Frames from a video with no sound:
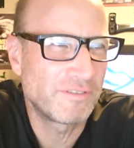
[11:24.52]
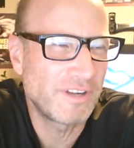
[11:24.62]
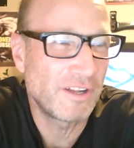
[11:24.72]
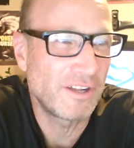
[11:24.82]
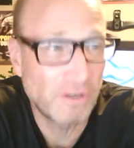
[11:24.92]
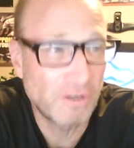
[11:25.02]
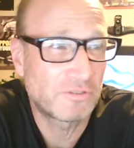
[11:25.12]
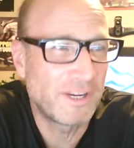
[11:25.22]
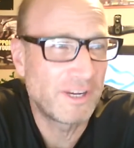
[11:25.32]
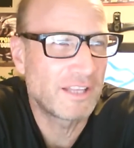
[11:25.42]
adult
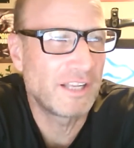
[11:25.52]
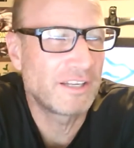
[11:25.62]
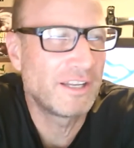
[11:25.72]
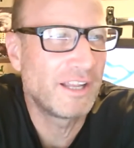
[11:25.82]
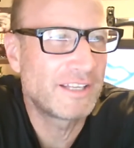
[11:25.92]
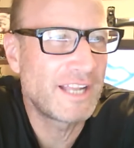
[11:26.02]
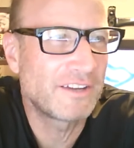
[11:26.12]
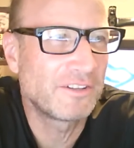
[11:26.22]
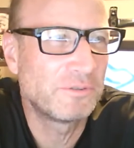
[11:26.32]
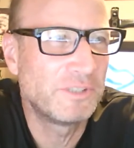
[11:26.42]
triathlon down
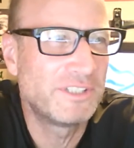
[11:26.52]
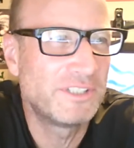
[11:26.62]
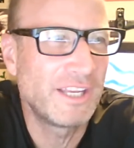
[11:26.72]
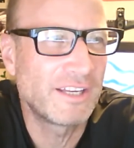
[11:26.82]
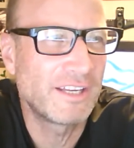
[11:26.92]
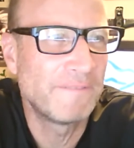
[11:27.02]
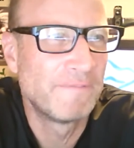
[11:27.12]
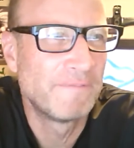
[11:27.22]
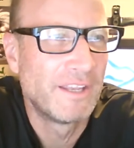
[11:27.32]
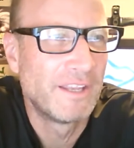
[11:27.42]
in Louisiana,
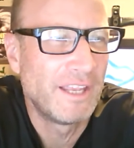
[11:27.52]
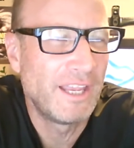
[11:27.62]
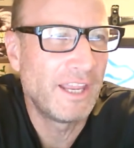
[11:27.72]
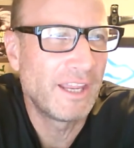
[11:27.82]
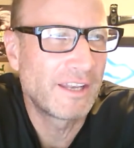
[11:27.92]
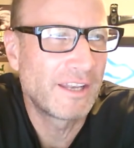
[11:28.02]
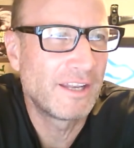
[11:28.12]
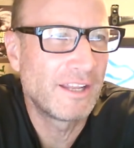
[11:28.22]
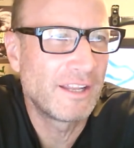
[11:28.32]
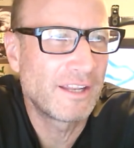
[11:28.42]
and
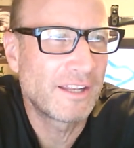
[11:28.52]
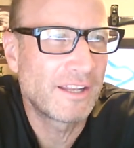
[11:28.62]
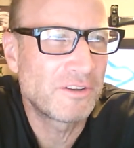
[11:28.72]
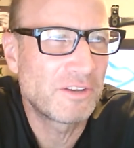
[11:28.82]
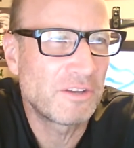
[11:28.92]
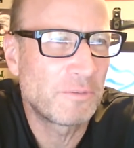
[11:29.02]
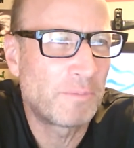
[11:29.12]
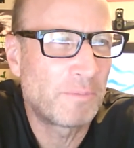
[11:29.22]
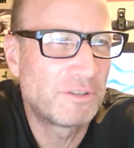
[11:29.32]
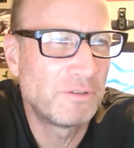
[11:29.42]
you got your
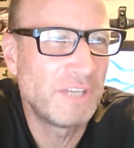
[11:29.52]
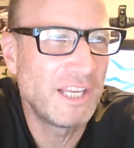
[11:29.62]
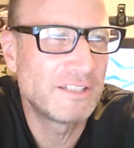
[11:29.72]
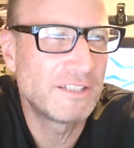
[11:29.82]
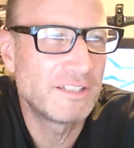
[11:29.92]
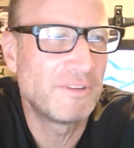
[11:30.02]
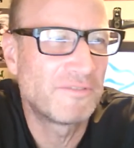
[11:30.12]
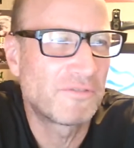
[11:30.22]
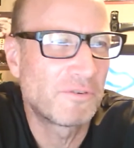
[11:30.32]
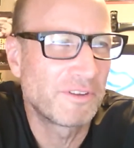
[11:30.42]
bike 2 days
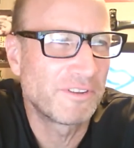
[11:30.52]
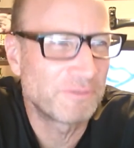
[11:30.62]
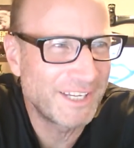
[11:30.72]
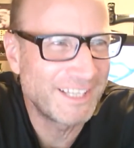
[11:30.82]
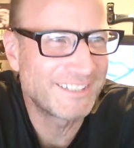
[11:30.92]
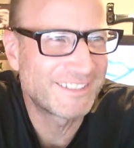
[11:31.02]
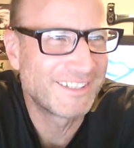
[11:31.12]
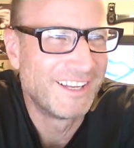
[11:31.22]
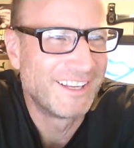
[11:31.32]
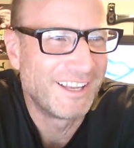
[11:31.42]
before the race.
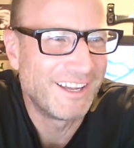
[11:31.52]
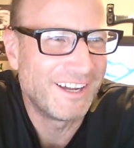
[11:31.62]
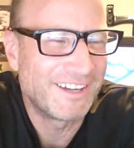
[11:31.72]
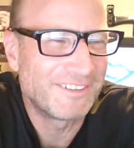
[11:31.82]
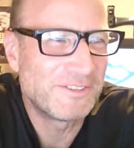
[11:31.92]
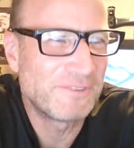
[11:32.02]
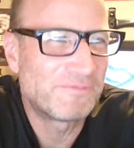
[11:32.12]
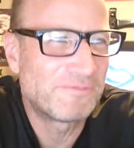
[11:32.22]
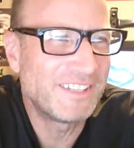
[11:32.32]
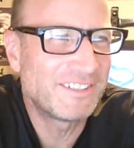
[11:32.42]
You
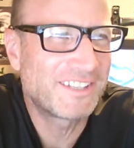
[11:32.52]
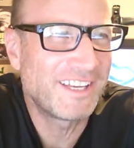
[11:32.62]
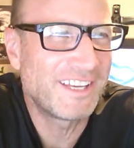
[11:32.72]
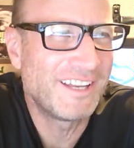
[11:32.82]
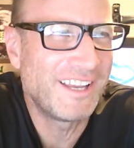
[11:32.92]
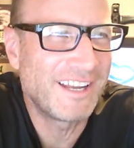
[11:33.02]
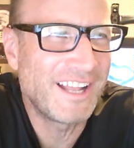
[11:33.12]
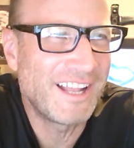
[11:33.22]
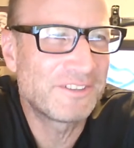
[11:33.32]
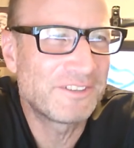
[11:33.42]
finished, and
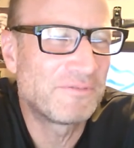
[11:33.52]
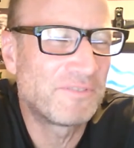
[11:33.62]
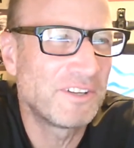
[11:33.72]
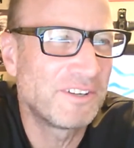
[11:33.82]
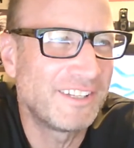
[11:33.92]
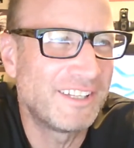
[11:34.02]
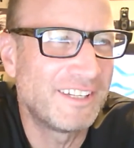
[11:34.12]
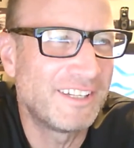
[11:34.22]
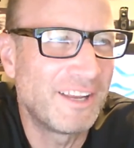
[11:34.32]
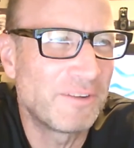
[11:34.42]
how did you feel?
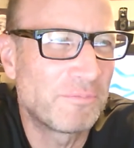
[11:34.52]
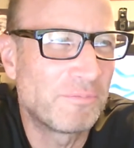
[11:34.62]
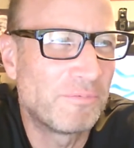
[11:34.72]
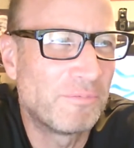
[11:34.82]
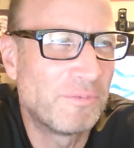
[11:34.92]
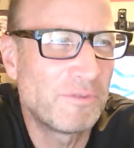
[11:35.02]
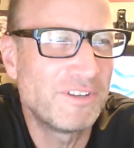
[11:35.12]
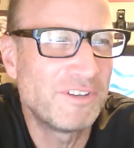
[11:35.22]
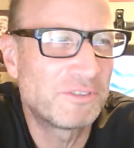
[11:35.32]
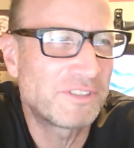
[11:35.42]
And when
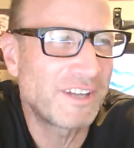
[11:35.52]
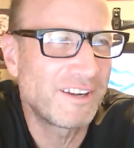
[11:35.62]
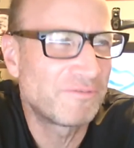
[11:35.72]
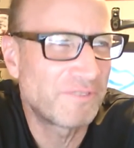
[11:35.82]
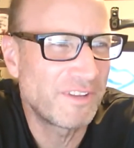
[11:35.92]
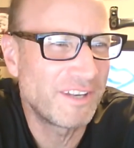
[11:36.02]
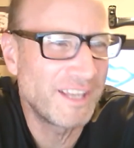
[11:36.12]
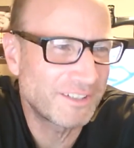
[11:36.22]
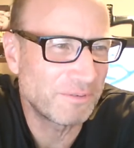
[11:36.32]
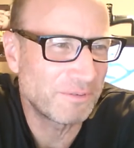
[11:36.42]
did you sign up for the
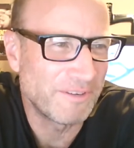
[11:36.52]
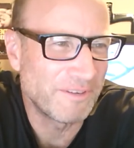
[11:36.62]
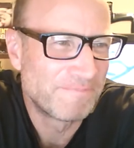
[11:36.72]
next one?